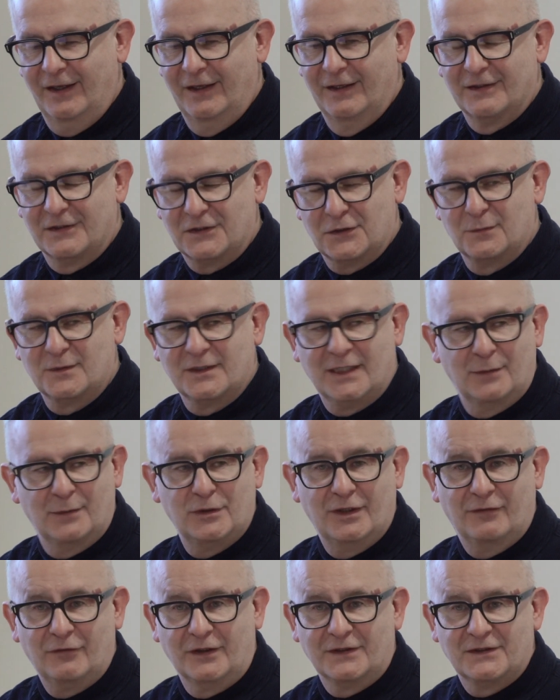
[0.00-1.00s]
that sometimes you
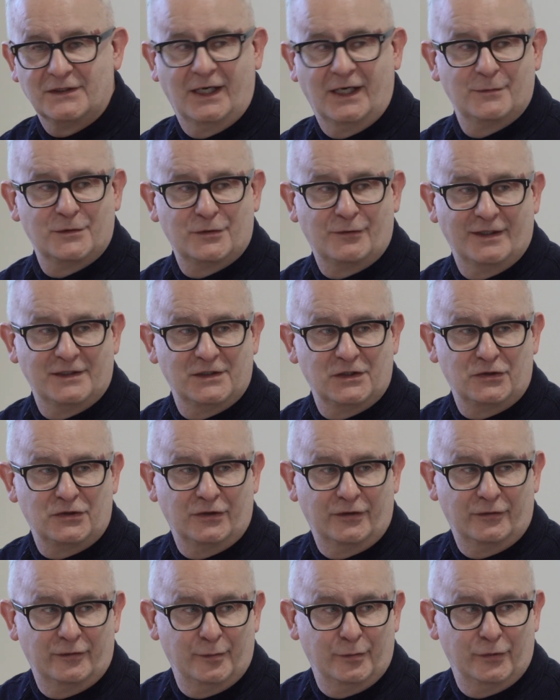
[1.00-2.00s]
haven't got time to write a
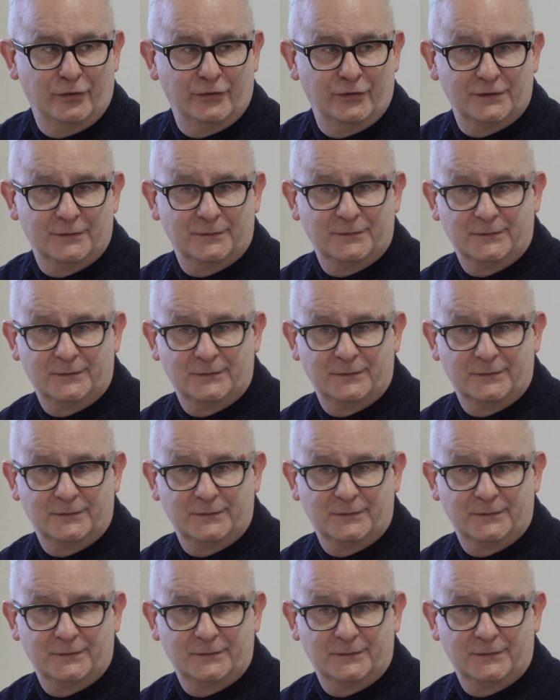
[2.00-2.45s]
short report.